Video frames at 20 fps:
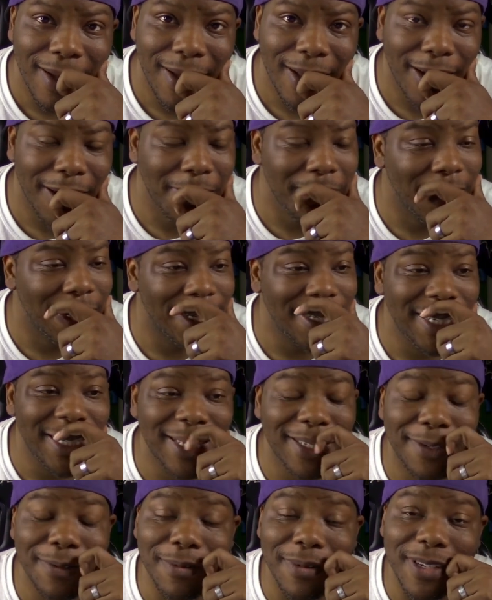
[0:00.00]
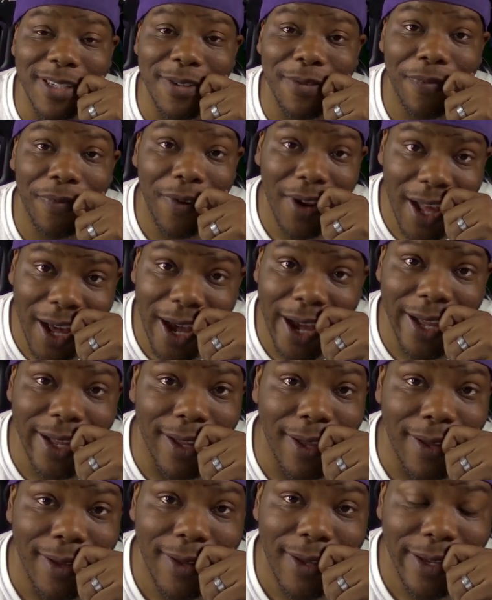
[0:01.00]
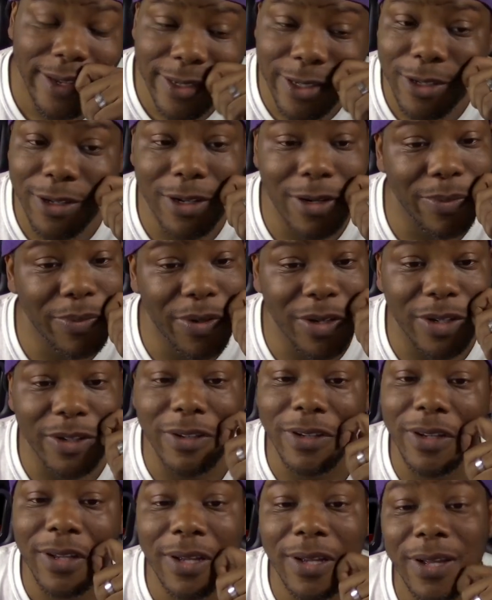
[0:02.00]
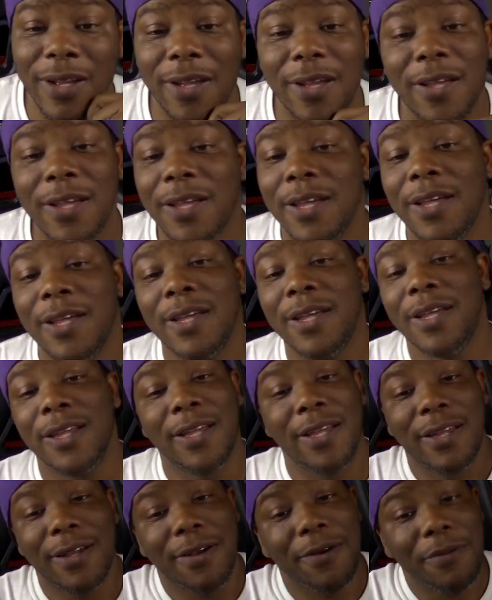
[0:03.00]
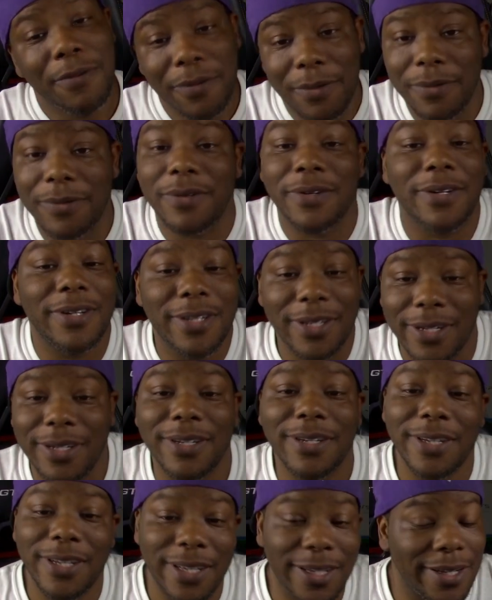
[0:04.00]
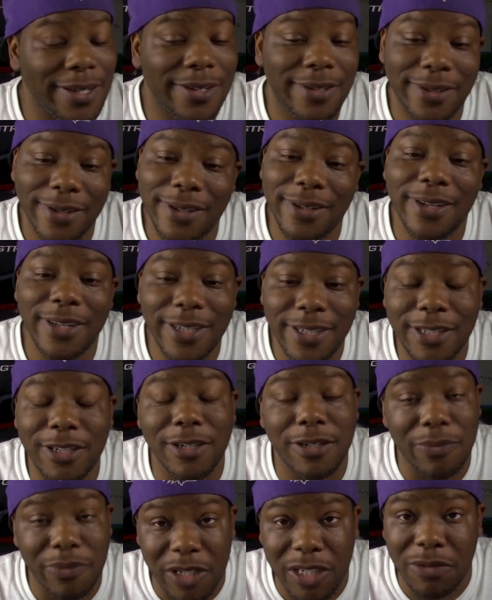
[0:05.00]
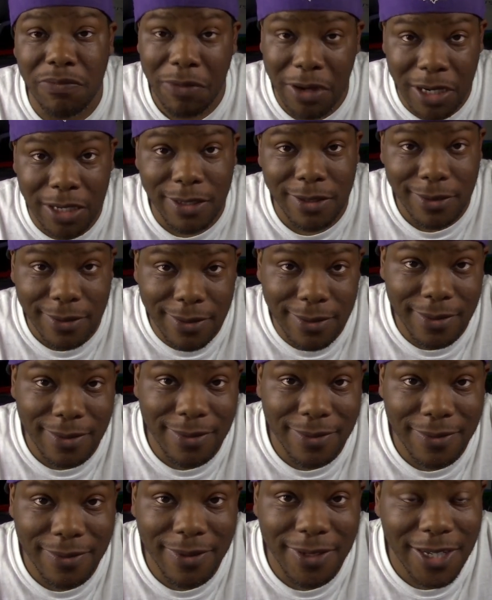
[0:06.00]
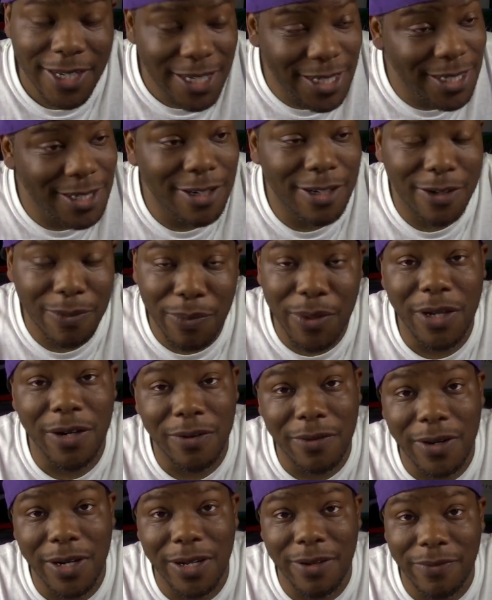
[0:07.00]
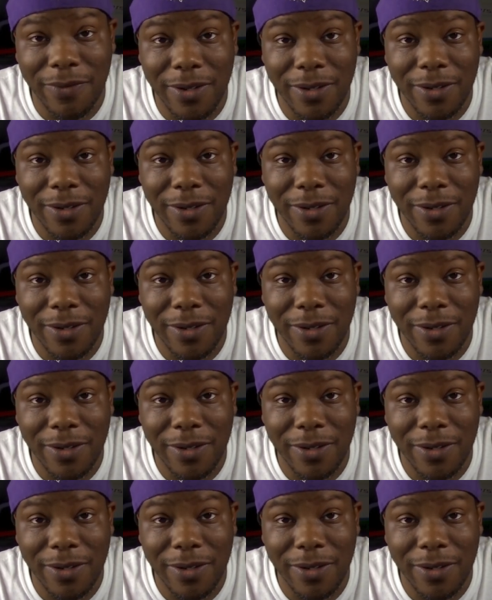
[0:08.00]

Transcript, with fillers: And I'm like, this dude is flying. He's gonna be a, whoo, he's gonna be special. He's gonna be a race.